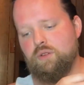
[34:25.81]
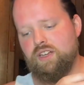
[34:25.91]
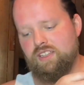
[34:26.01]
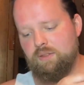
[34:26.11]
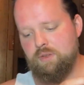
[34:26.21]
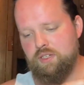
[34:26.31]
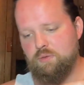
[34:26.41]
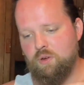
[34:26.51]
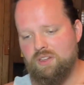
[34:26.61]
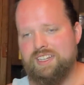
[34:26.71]
quickly because
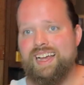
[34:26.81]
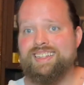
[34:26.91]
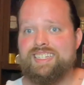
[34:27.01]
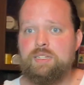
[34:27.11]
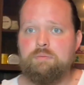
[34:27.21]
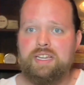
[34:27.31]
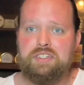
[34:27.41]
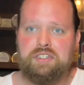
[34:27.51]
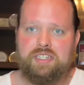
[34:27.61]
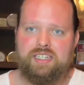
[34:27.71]
we're only 19
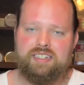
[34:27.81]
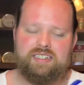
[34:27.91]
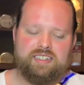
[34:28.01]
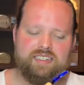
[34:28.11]
pages in.